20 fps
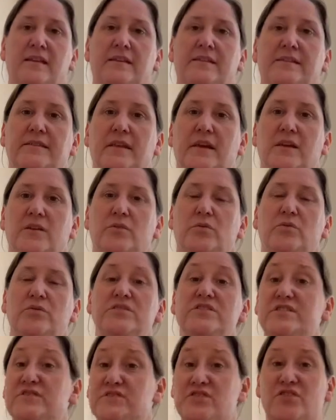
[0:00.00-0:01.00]
So
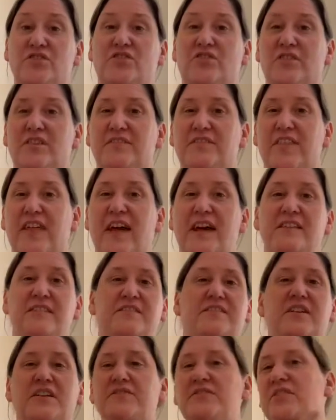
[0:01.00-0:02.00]
once you've done all of that,
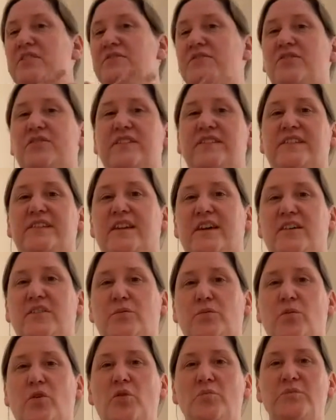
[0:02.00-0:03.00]
you've given your voice a
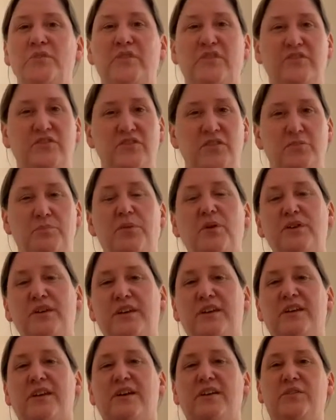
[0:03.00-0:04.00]
nice warm, you've given your
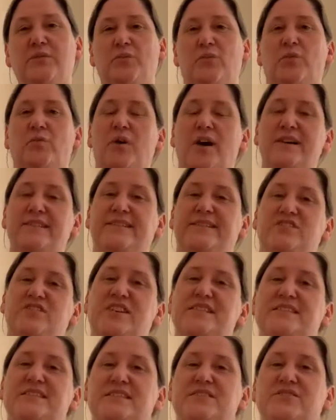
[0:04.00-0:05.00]
body a nice warm, what I
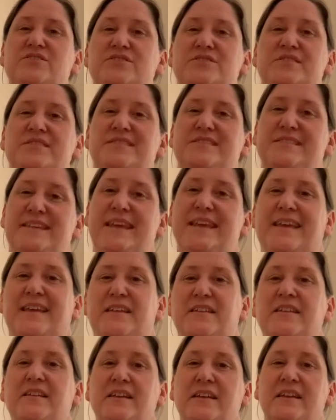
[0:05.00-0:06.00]
suggest is you
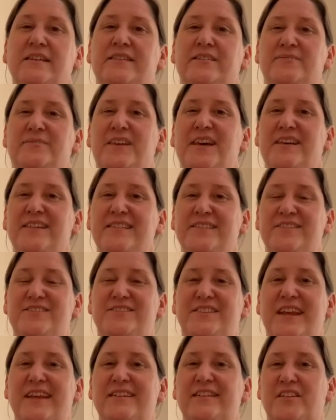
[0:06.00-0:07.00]
sing some nice
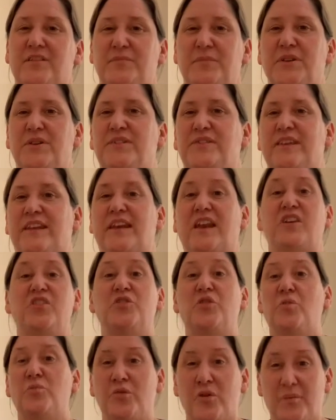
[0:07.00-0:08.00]
gentle music. Now
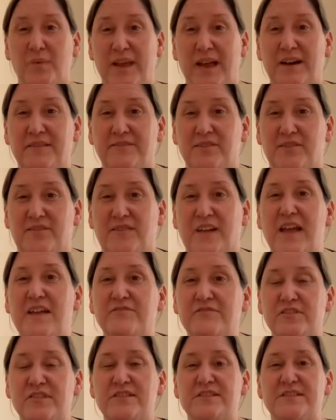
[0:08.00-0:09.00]
you'll probably have your
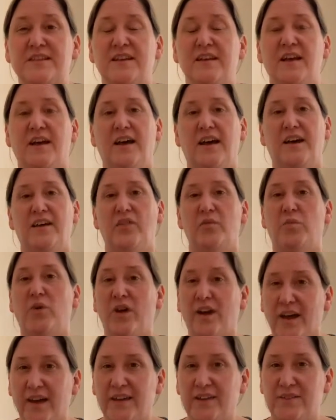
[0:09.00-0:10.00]
favourites. The
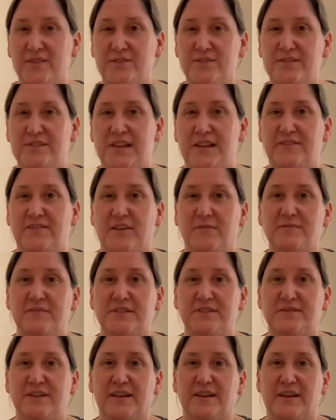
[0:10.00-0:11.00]
one I use if I'm
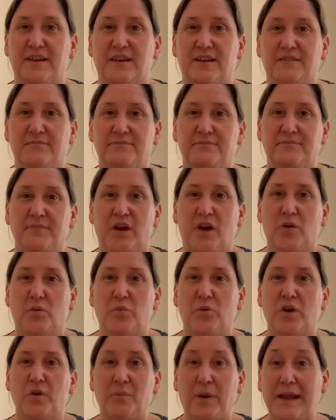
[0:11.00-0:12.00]
doing a
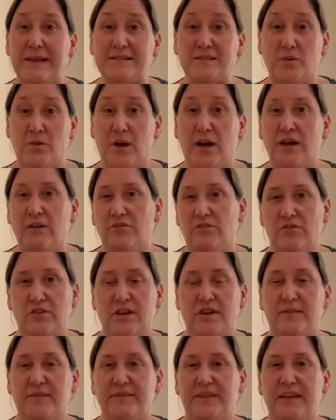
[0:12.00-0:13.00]
workplace choir or
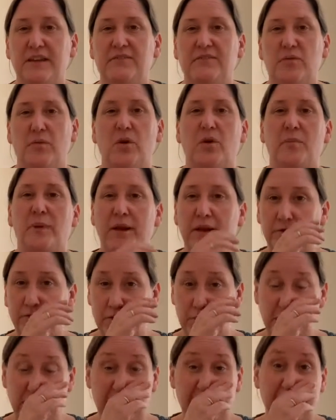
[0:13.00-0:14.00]
a singing for wellbeing
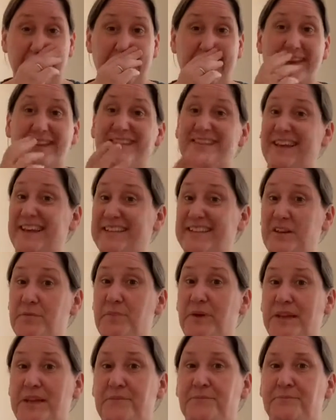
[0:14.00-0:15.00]
group is Let It
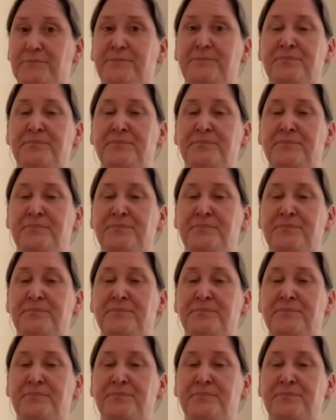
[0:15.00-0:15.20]
Be,